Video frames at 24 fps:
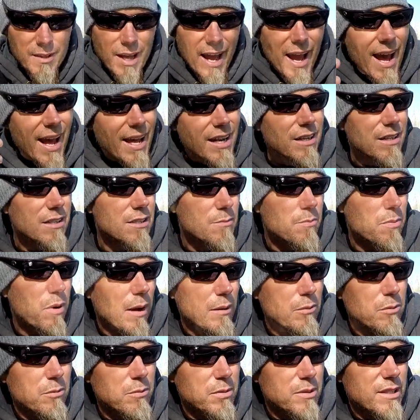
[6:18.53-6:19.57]
That is
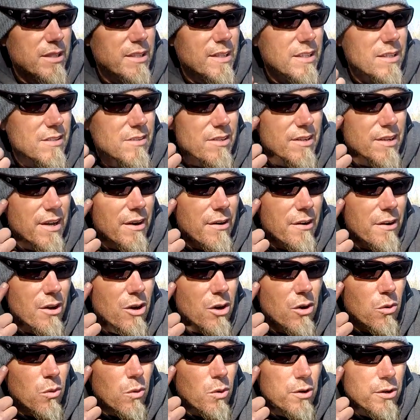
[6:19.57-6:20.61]
probably a
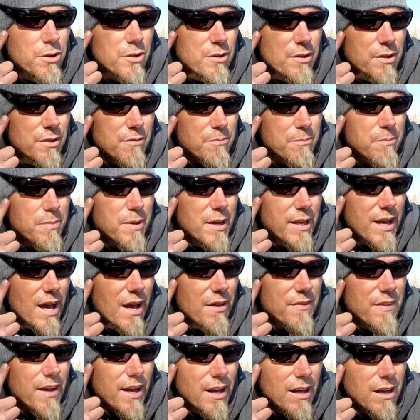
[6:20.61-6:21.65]
scenario where you could pick
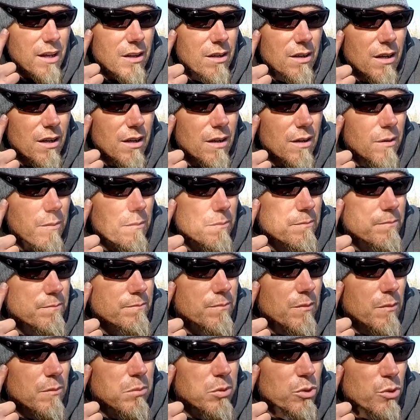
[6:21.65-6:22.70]
out that um,
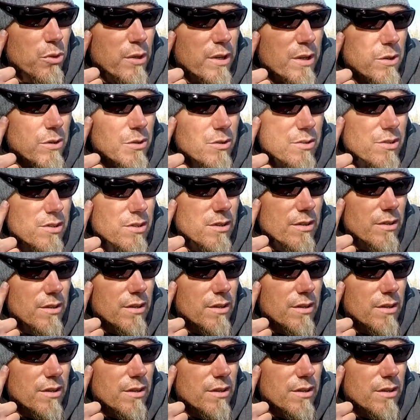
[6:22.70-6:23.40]
bluegill's